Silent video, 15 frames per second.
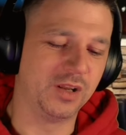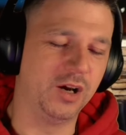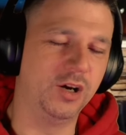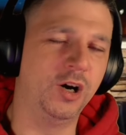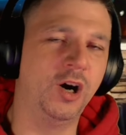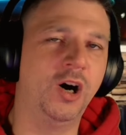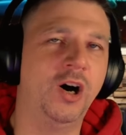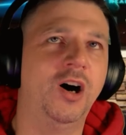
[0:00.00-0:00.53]
the
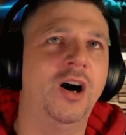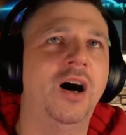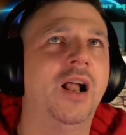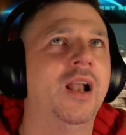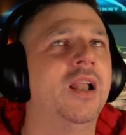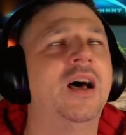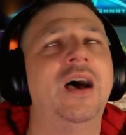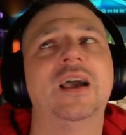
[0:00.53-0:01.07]
bang. Oh,
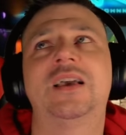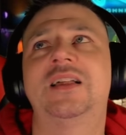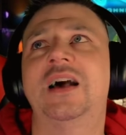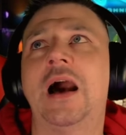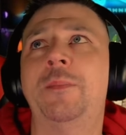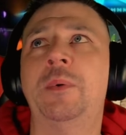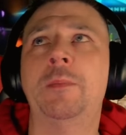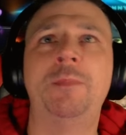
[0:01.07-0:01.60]
like that.
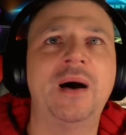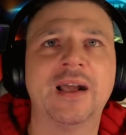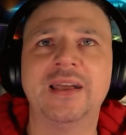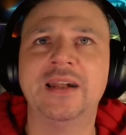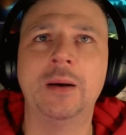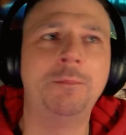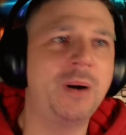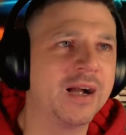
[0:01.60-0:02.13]
I'll be
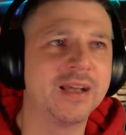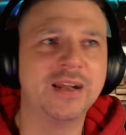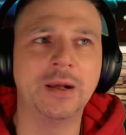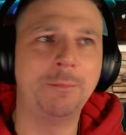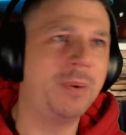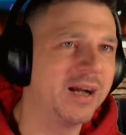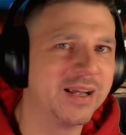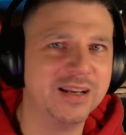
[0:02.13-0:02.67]
banging a banging a
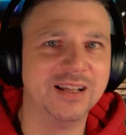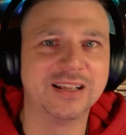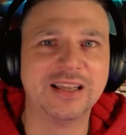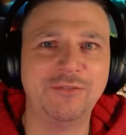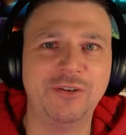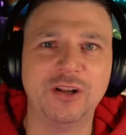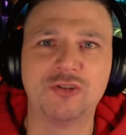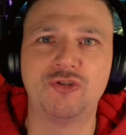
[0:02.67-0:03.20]
banging a
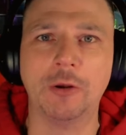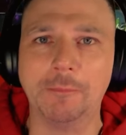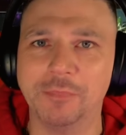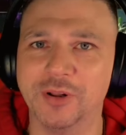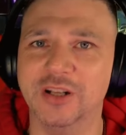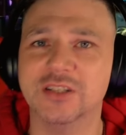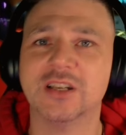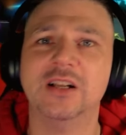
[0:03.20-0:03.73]
giving a
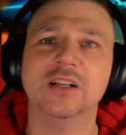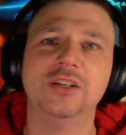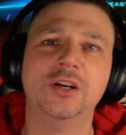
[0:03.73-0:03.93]
triplets.